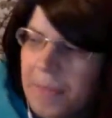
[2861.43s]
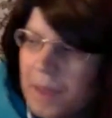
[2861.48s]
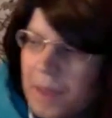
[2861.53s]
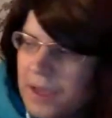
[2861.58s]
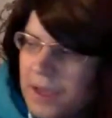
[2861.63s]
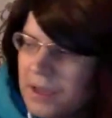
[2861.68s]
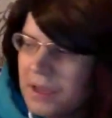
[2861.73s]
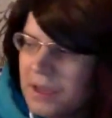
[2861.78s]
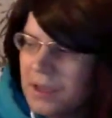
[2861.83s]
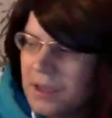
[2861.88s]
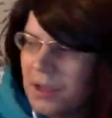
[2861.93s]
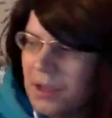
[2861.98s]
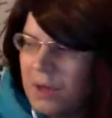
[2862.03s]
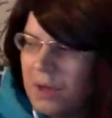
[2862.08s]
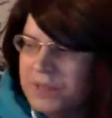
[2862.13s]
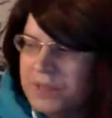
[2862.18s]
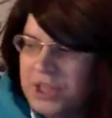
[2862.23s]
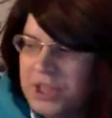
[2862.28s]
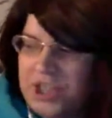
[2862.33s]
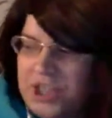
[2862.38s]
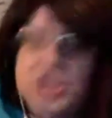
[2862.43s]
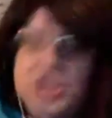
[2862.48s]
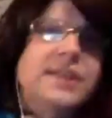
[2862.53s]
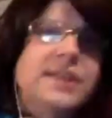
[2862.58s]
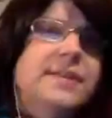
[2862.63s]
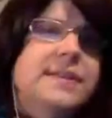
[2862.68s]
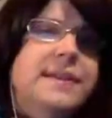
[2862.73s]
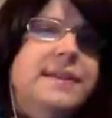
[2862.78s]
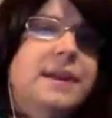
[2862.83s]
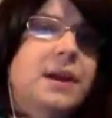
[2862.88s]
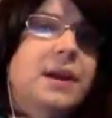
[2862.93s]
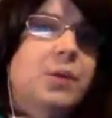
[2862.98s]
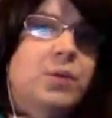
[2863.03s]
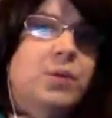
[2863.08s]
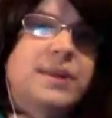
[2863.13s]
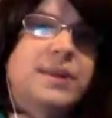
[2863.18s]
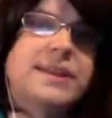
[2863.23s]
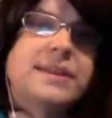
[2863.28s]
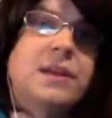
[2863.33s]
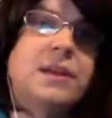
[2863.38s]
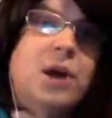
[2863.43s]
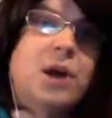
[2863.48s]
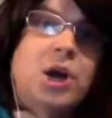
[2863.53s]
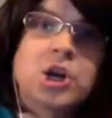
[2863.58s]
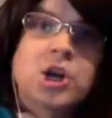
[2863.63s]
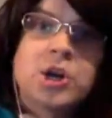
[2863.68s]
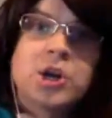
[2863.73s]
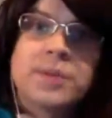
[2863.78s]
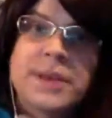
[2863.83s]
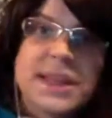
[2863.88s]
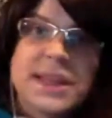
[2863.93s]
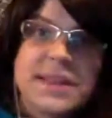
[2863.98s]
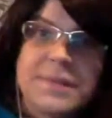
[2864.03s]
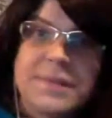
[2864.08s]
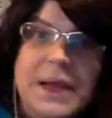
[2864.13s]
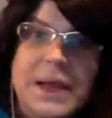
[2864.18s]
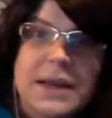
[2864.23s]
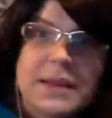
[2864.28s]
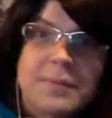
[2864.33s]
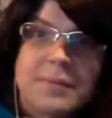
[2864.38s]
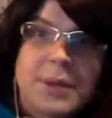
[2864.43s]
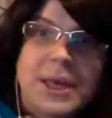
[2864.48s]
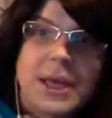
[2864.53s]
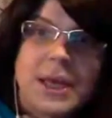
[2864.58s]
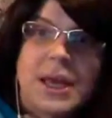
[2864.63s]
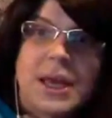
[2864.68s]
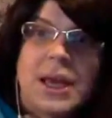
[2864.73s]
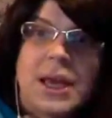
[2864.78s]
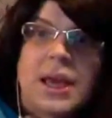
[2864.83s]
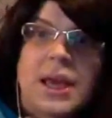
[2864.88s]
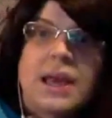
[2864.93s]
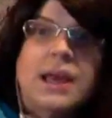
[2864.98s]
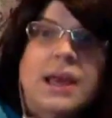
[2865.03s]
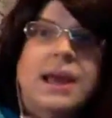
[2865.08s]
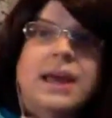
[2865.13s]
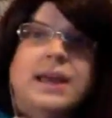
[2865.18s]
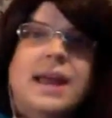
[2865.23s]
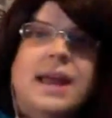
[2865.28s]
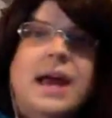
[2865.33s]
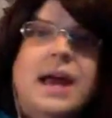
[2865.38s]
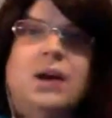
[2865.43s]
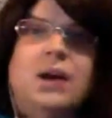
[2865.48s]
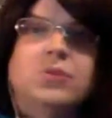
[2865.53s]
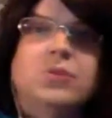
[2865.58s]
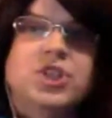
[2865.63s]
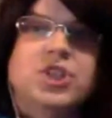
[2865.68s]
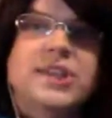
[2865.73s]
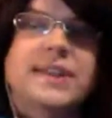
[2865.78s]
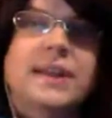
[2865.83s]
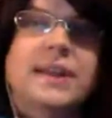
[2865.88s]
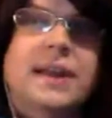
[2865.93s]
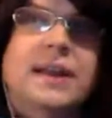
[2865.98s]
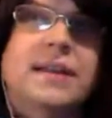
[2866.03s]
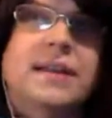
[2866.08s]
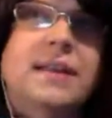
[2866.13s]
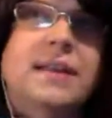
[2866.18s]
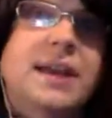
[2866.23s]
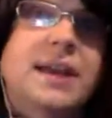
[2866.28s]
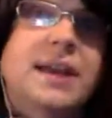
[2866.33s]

In competitions, and I was not her biggest fan at the beginning, and now she's kind of like,